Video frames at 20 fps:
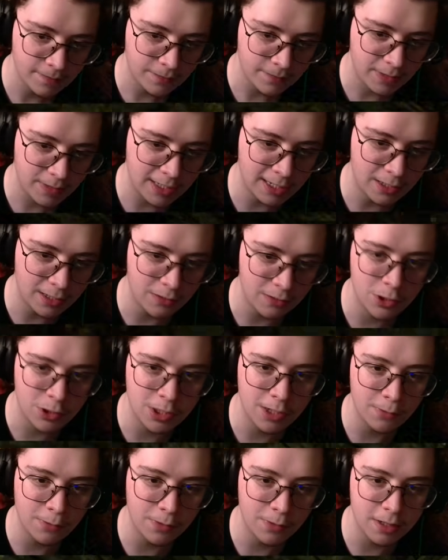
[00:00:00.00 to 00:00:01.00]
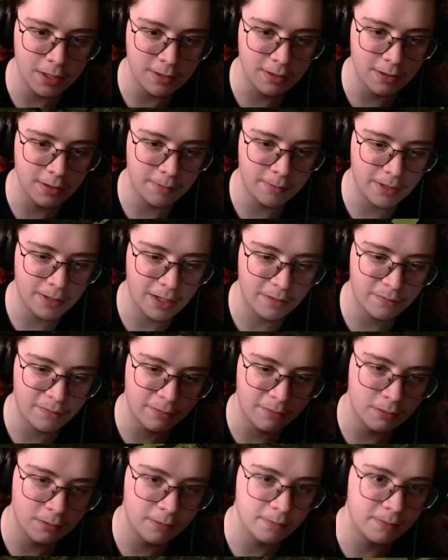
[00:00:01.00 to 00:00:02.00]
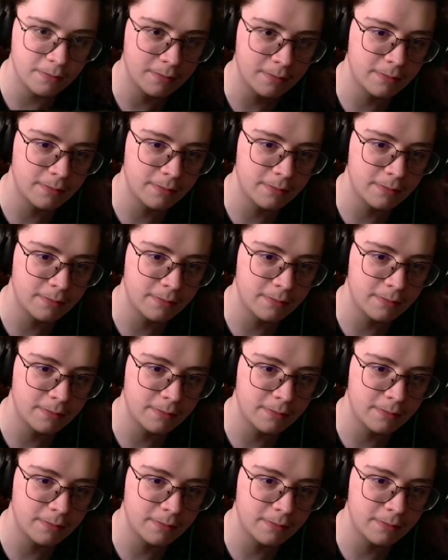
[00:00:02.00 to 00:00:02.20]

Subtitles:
Can't do shit with this little platform.